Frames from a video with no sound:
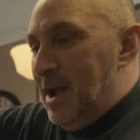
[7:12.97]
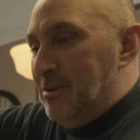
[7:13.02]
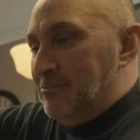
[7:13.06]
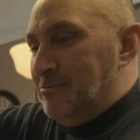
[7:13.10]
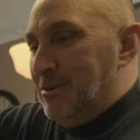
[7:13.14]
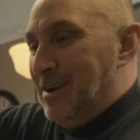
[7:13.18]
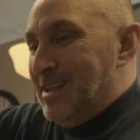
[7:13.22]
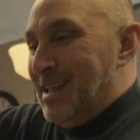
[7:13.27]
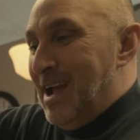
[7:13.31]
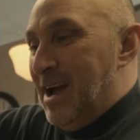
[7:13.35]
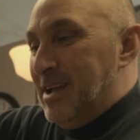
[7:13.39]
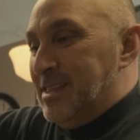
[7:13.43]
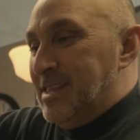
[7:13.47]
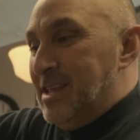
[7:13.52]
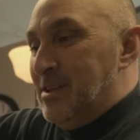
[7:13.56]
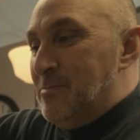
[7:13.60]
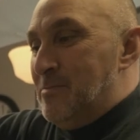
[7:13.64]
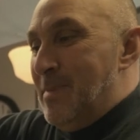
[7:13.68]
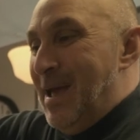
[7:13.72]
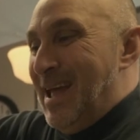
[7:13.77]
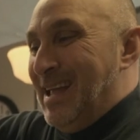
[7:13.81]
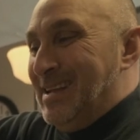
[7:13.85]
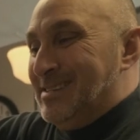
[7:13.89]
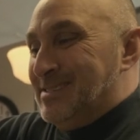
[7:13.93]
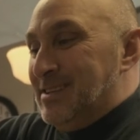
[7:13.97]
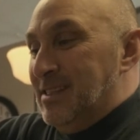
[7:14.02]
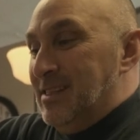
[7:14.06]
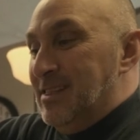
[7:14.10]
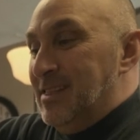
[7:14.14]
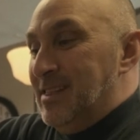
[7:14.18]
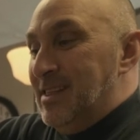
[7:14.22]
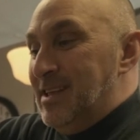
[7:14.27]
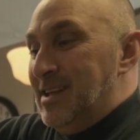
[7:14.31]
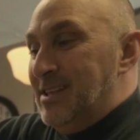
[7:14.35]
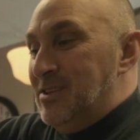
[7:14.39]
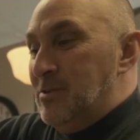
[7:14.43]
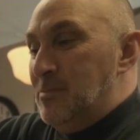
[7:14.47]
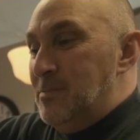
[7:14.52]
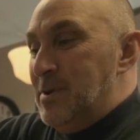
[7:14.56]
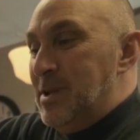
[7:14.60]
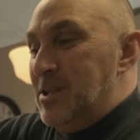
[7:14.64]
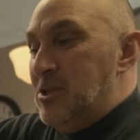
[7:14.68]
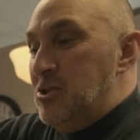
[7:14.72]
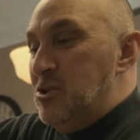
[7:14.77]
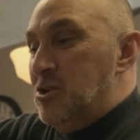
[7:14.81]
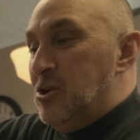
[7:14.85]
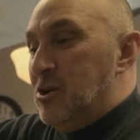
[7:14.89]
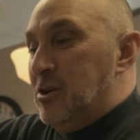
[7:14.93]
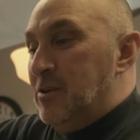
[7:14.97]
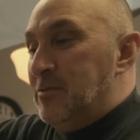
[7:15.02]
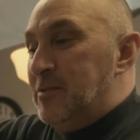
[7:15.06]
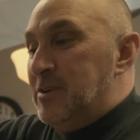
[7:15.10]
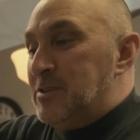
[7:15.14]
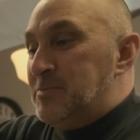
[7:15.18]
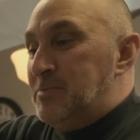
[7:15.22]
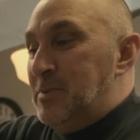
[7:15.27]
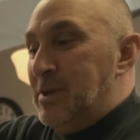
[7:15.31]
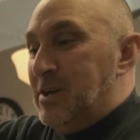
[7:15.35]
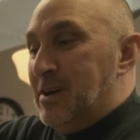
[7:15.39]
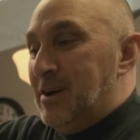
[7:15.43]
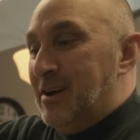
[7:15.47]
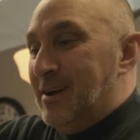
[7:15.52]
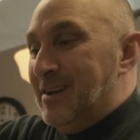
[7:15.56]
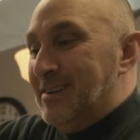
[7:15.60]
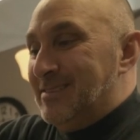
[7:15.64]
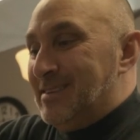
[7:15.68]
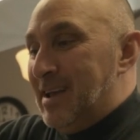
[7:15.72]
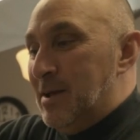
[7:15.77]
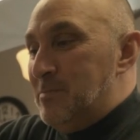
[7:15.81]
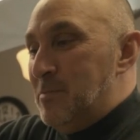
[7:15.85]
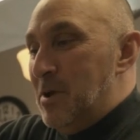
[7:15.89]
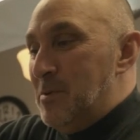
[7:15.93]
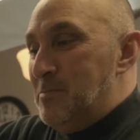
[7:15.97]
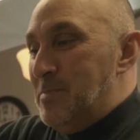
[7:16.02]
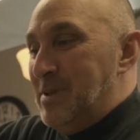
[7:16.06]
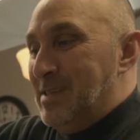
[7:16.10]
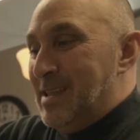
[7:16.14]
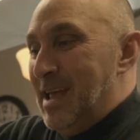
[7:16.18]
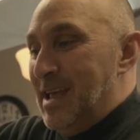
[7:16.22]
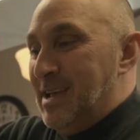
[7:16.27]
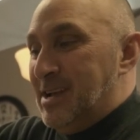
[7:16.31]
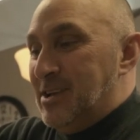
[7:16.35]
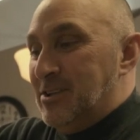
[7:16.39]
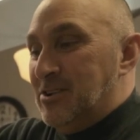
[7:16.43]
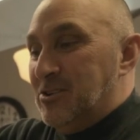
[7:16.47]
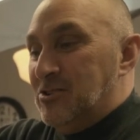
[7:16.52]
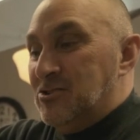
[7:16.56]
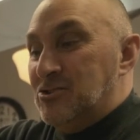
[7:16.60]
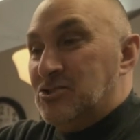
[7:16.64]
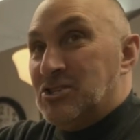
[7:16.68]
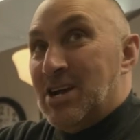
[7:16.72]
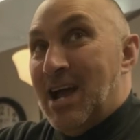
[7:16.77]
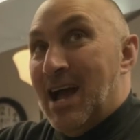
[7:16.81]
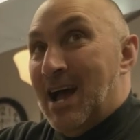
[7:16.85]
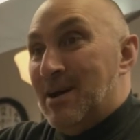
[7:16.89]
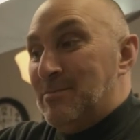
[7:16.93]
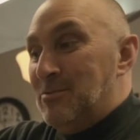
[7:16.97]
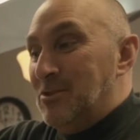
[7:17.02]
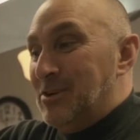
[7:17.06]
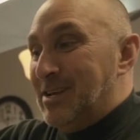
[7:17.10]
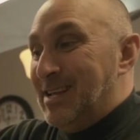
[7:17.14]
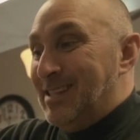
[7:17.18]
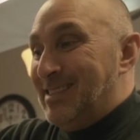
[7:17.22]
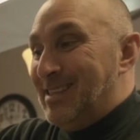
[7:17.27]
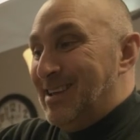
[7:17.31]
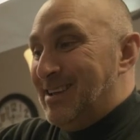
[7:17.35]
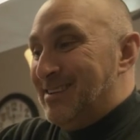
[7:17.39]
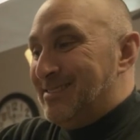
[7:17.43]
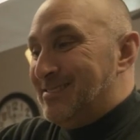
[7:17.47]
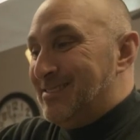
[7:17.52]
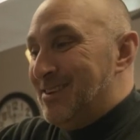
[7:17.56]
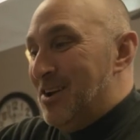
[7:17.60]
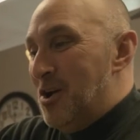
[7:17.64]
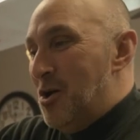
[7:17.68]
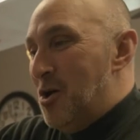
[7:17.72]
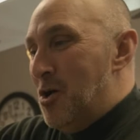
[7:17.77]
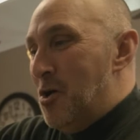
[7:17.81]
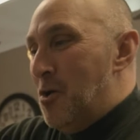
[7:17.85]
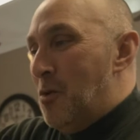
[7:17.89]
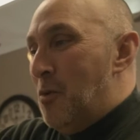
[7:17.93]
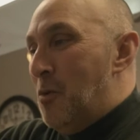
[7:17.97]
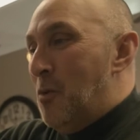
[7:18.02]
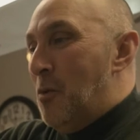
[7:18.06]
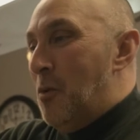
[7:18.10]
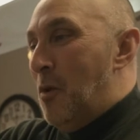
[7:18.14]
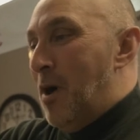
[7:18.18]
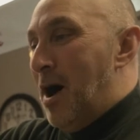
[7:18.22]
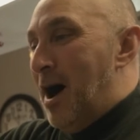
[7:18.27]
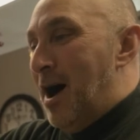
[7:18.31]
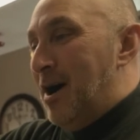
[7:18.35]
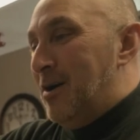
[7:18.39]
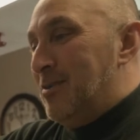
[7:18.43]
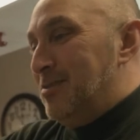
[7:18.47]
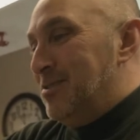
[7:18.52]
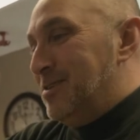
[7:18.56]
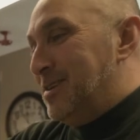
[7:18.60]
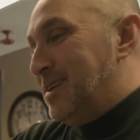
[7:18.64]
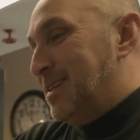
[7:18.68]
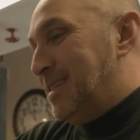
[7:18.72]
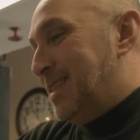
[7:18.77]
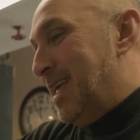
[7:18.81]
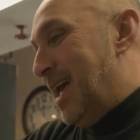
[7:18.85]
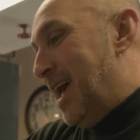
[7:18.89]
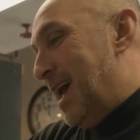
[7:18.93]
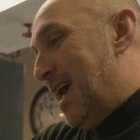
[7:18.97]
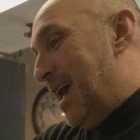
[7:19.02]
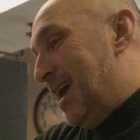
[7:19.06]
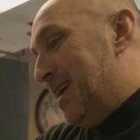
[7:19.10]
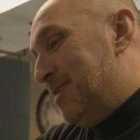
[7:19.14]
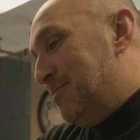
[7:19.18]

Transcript: Right now, I think Manny's a little bit nervous because I might be taking her job. Look at this. Wow, look at that.